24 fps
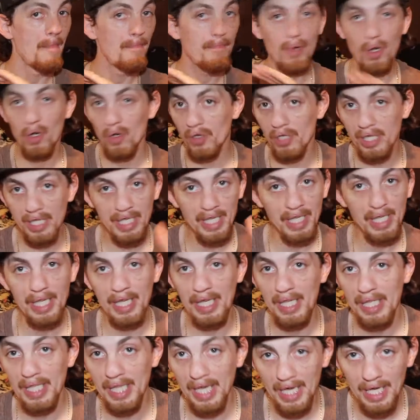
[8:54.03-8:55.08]

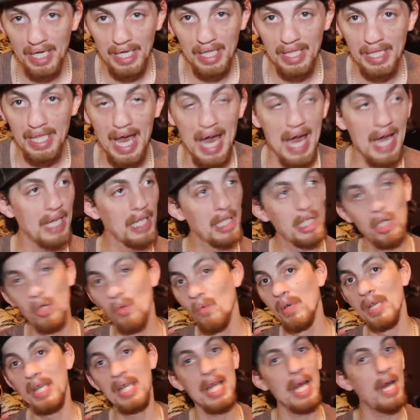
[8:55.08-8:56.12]
personally think that
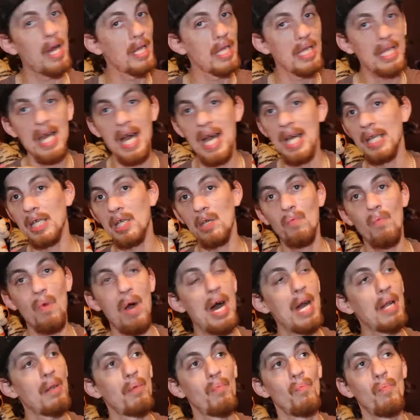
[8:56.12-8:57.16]
Suicide
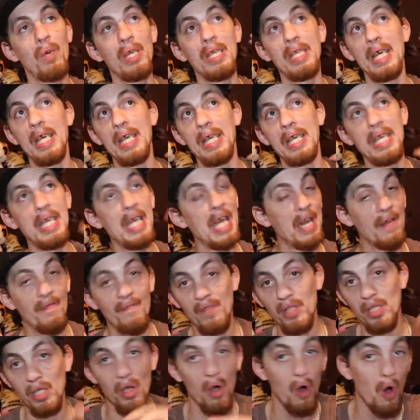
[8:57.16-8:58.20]
Squad was a
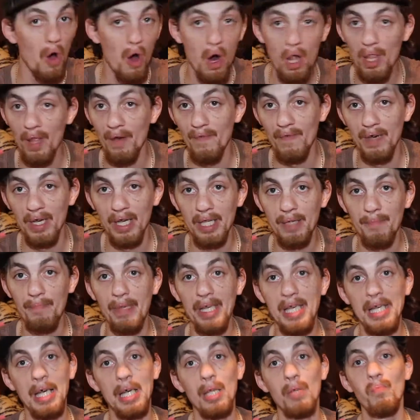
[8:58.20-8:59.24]
gift to all of us,
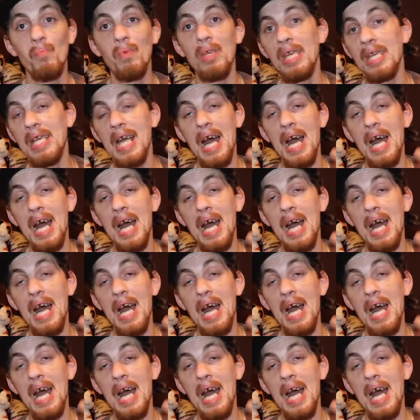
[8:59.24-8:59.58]
because we